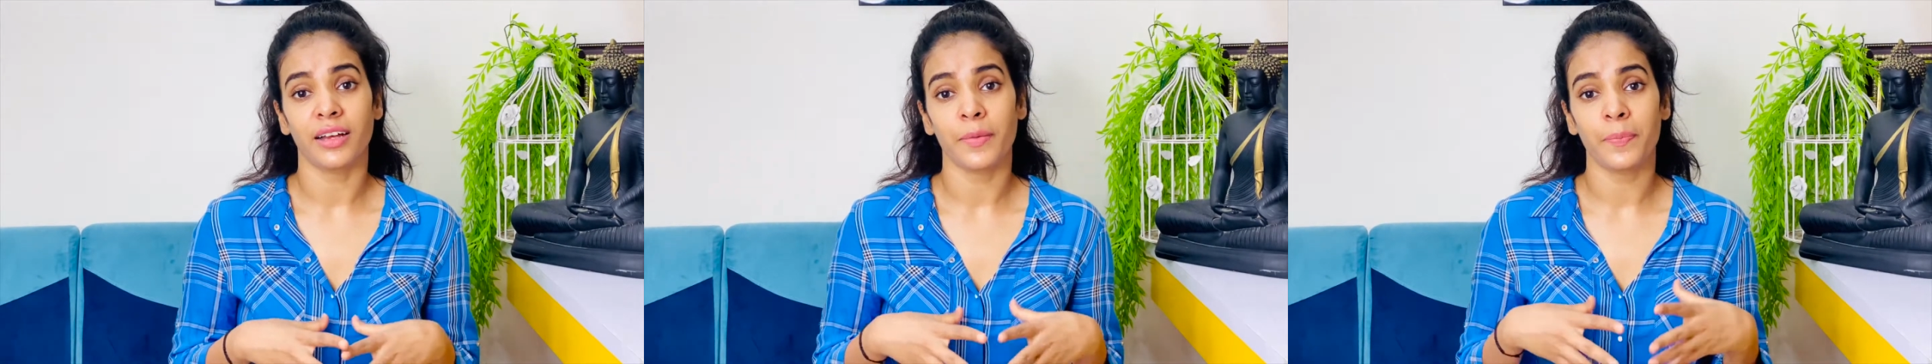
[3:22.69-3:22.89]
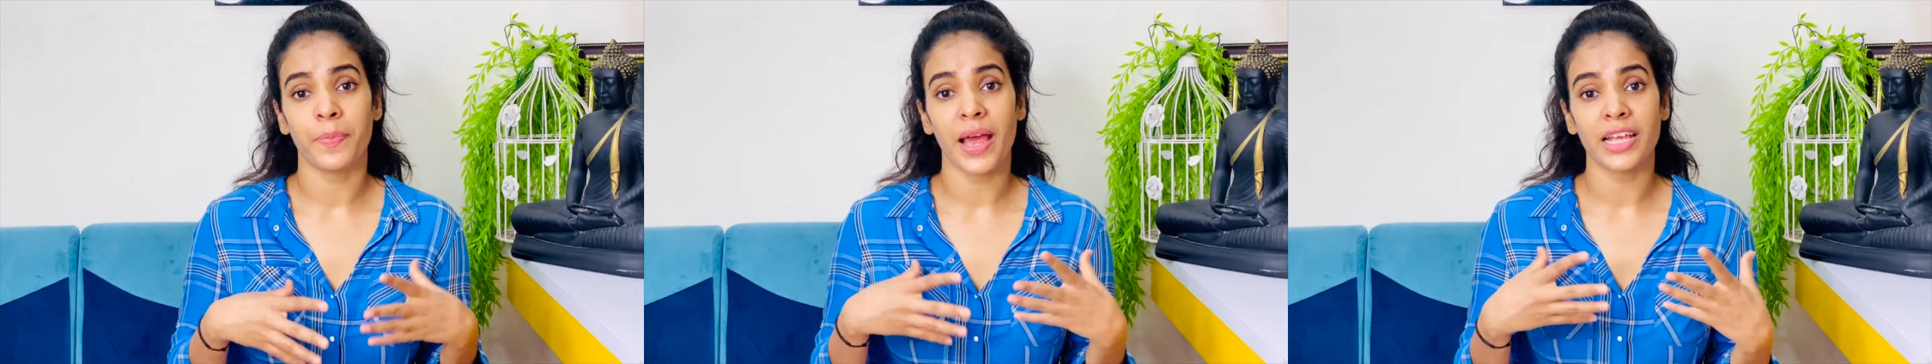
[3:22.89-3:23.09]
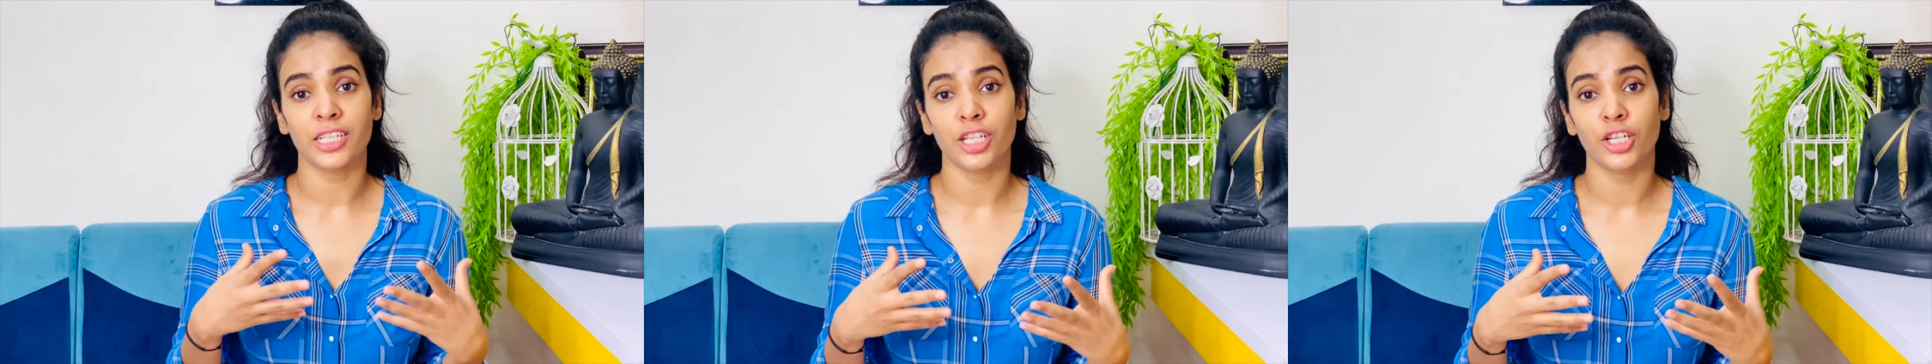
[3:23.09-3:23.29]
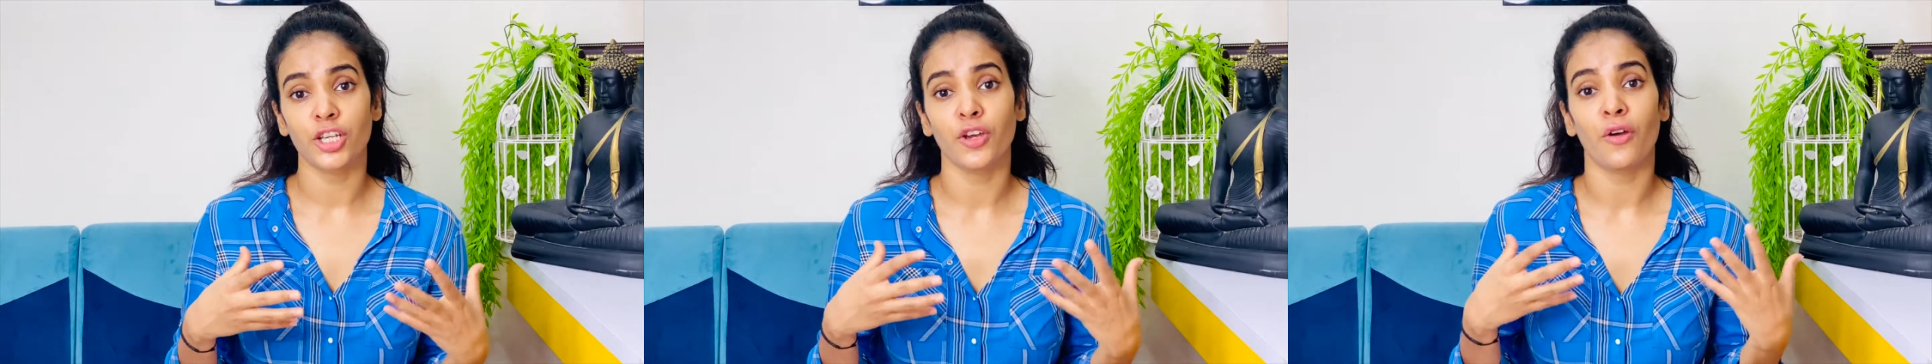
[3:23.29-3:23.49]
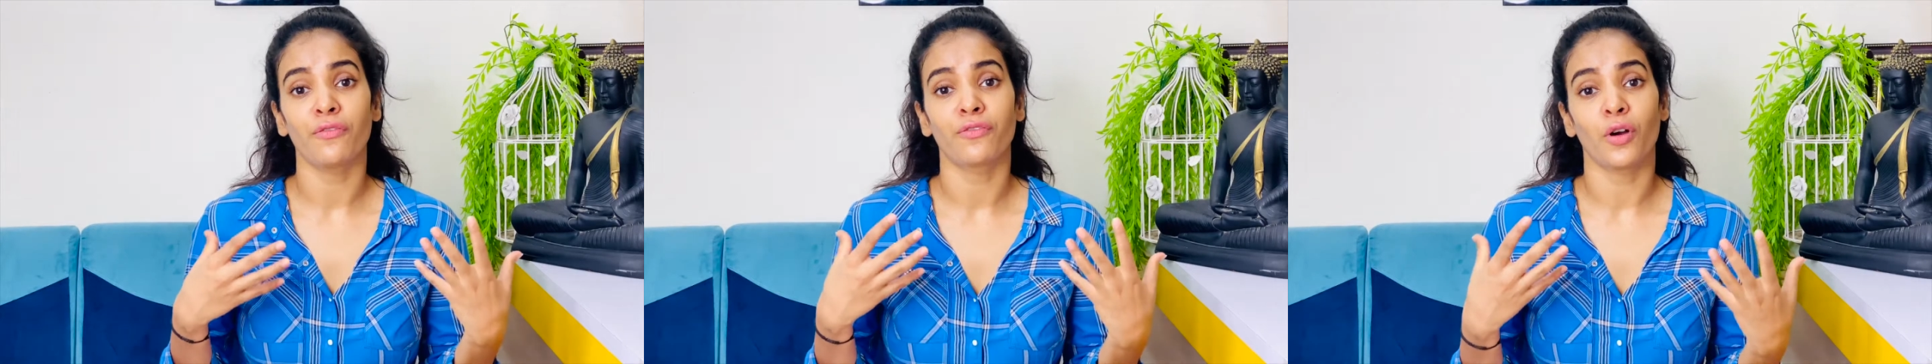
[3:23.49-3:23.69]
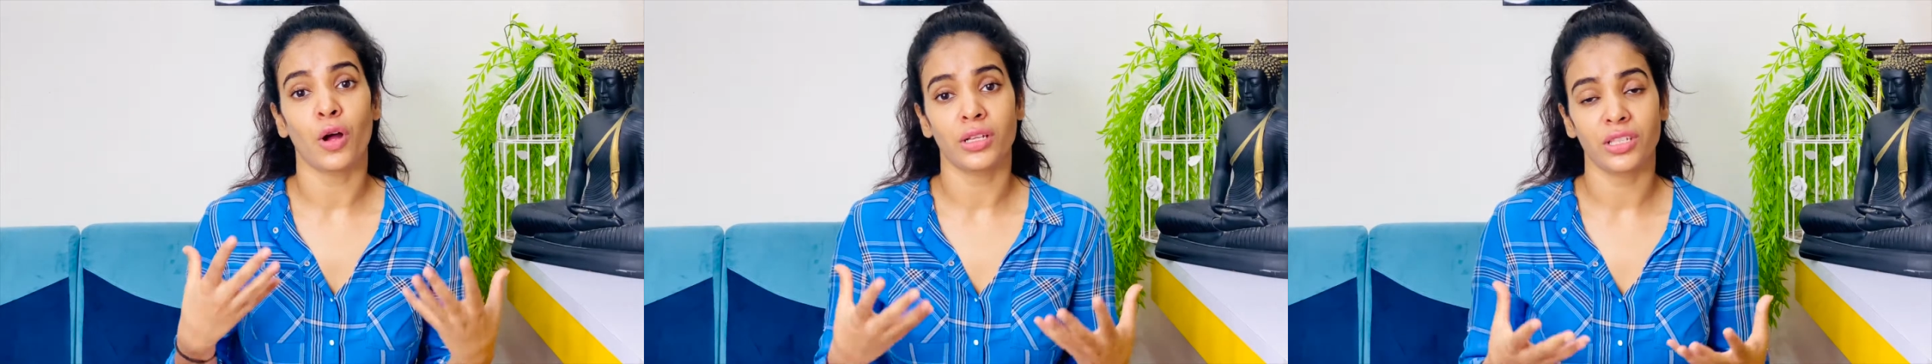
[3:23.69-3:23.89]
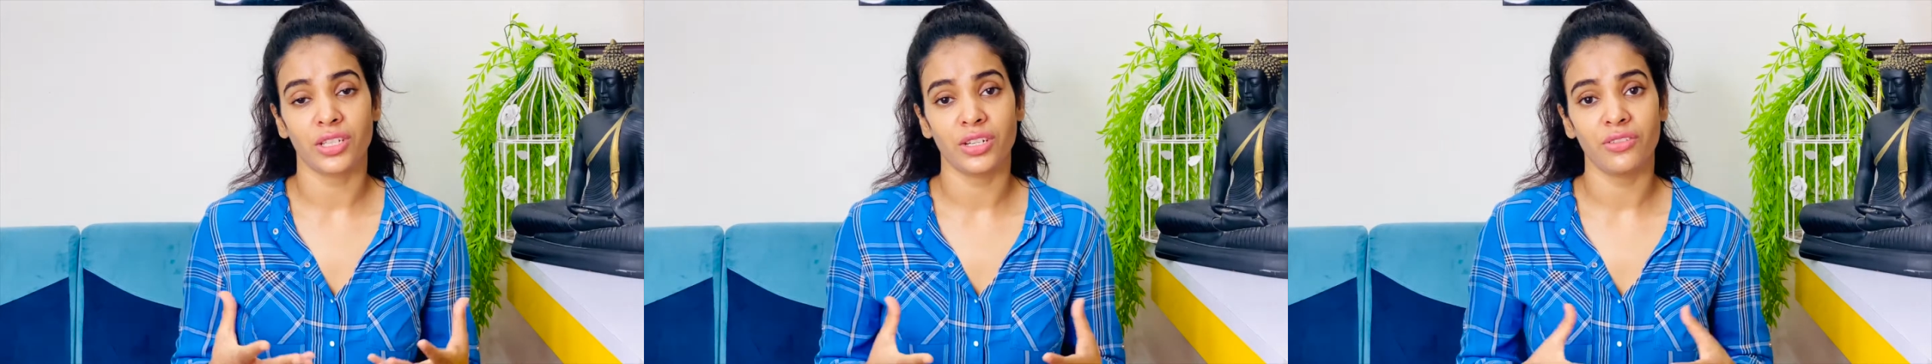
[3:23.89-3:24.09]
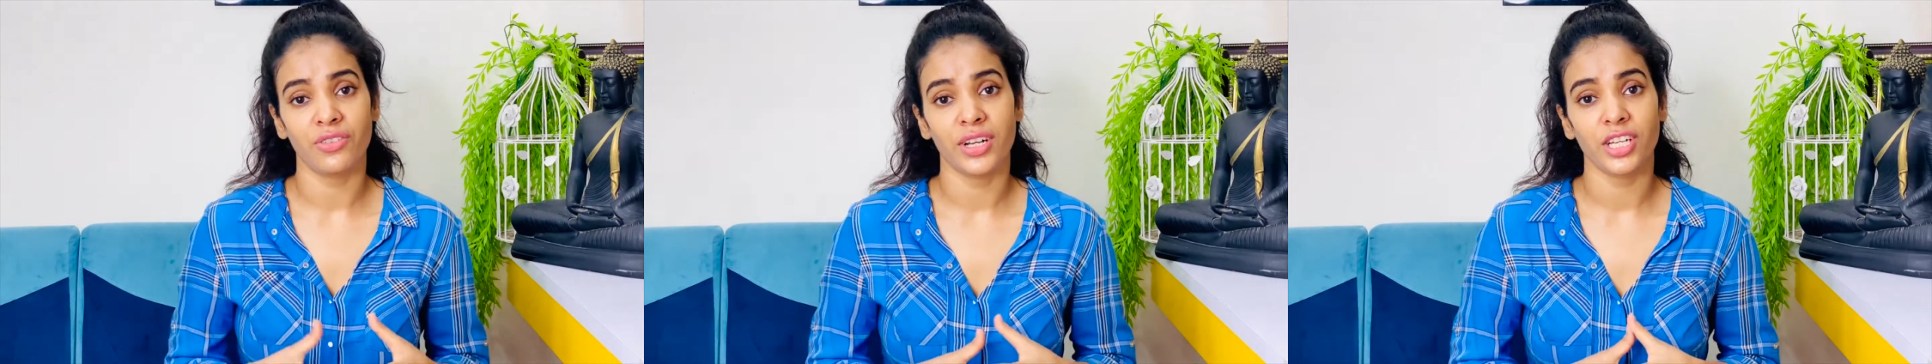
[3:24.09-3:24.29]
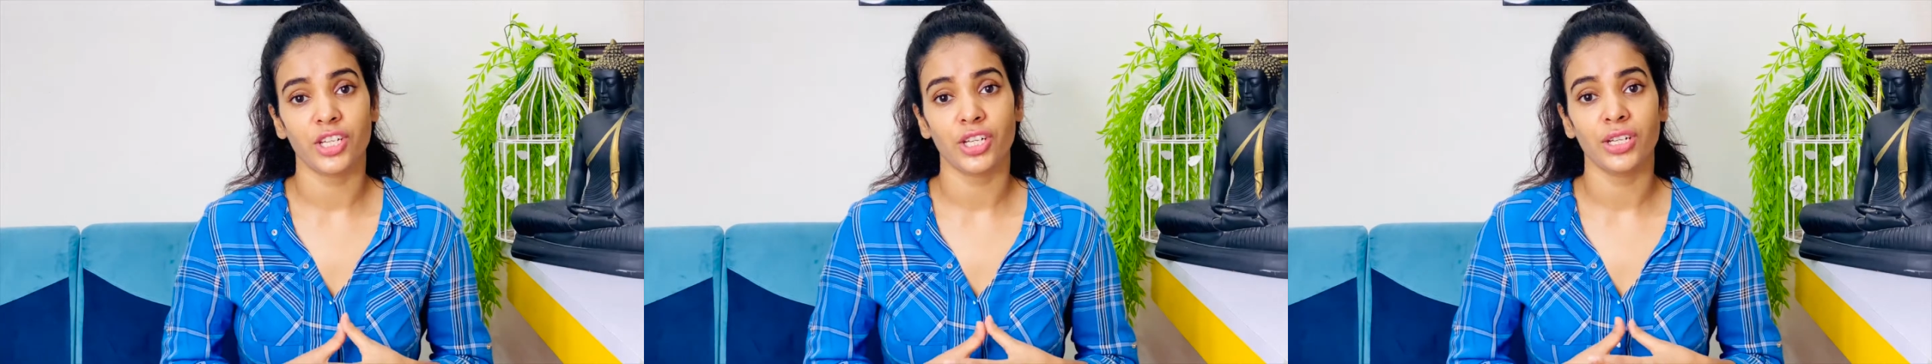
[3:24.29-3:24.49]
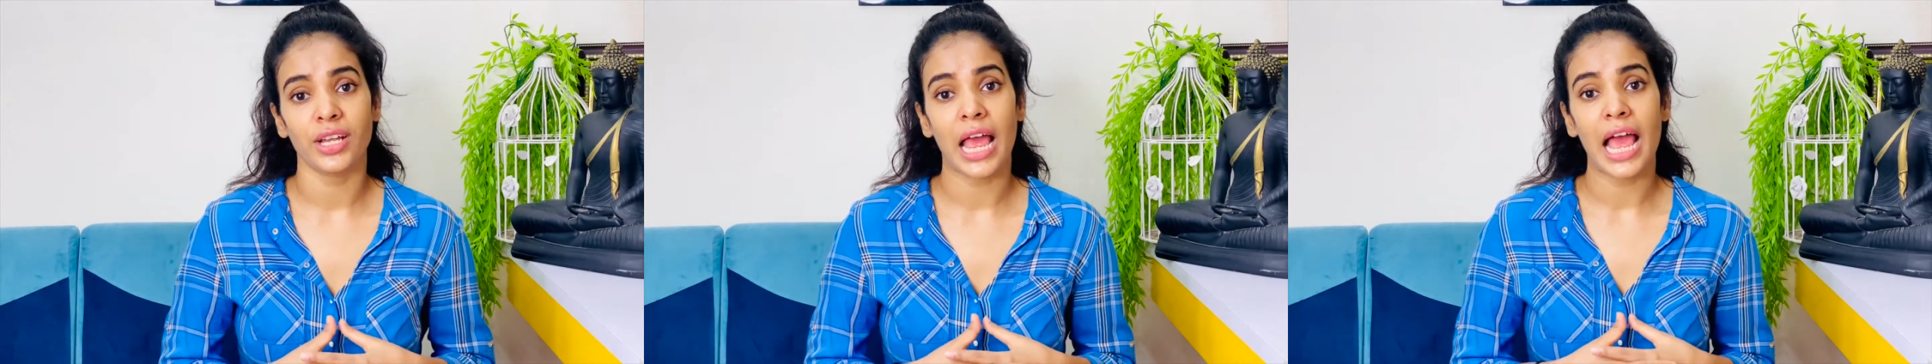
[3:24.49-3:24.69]
capacity of
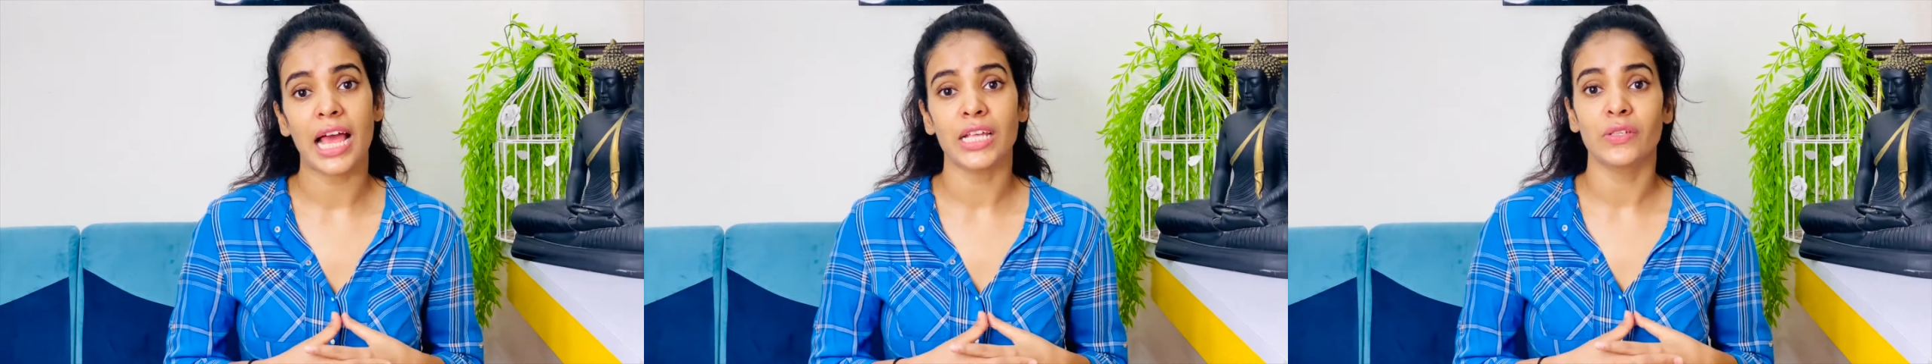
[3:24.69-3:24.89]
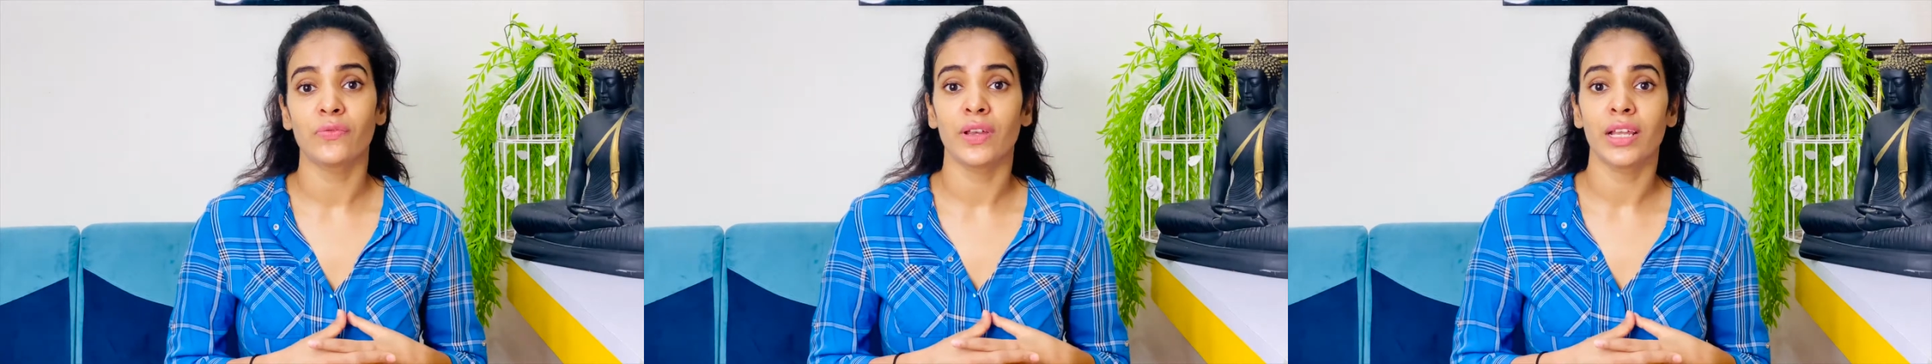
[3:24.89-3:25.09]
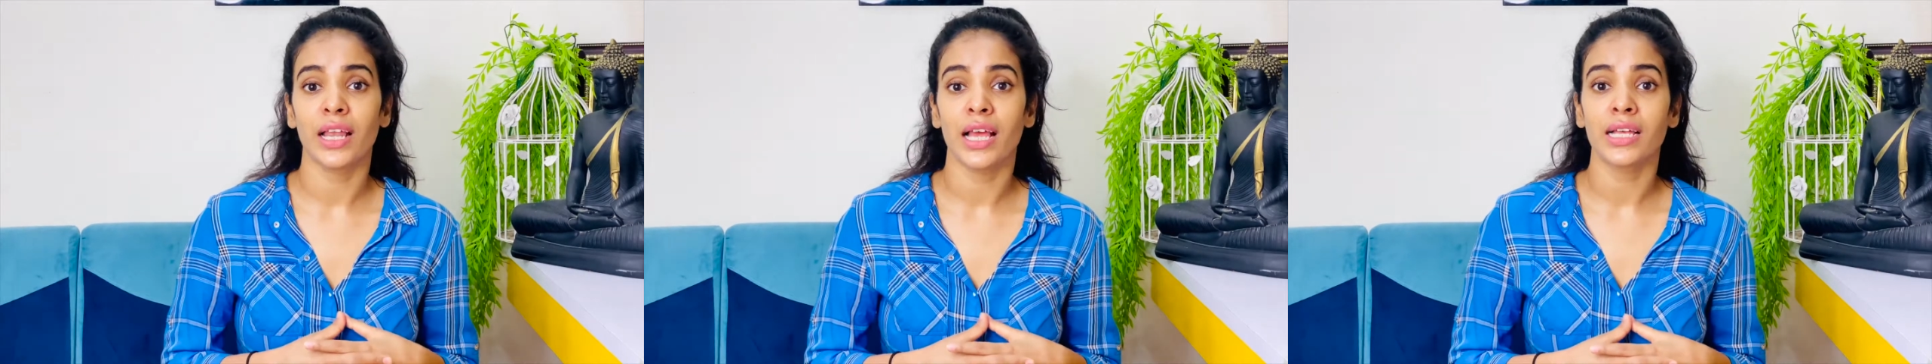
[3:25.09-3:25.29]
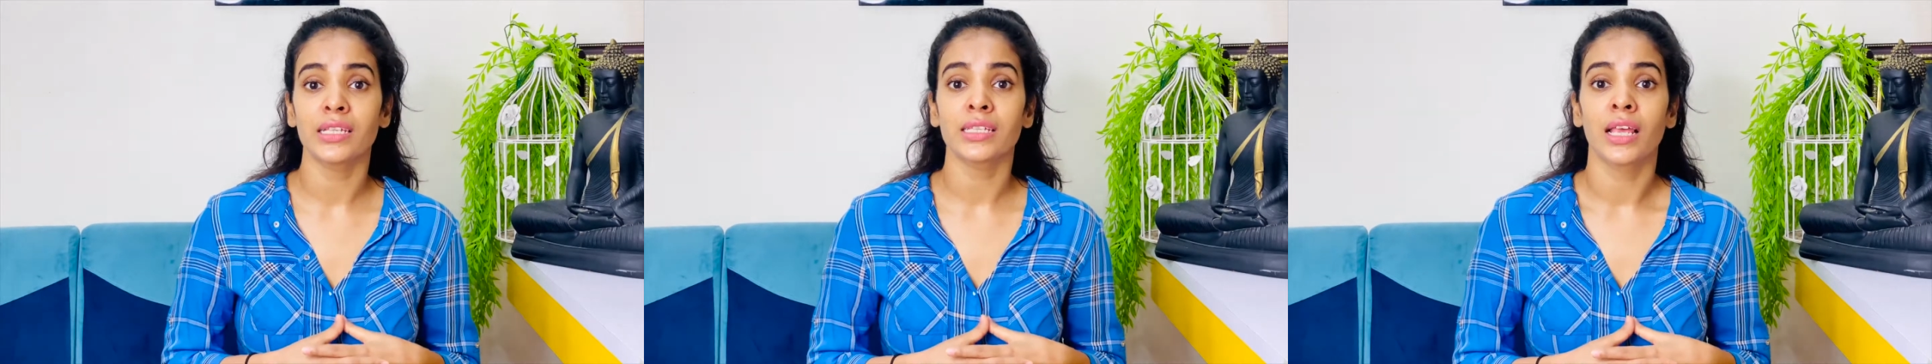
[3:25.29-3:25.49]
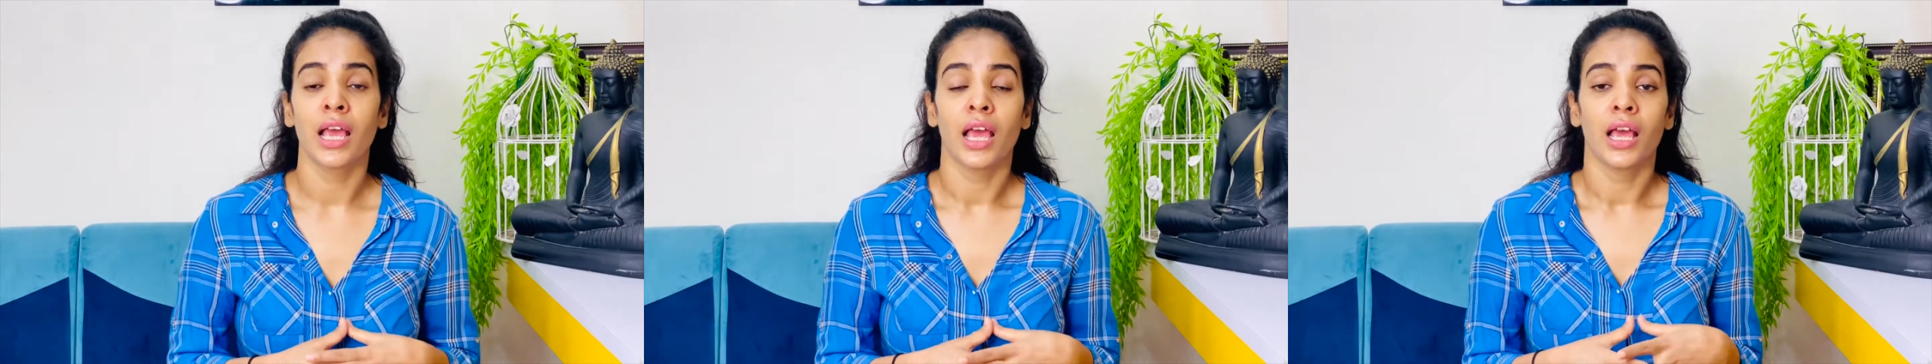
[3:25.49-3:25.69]
concentration, as well as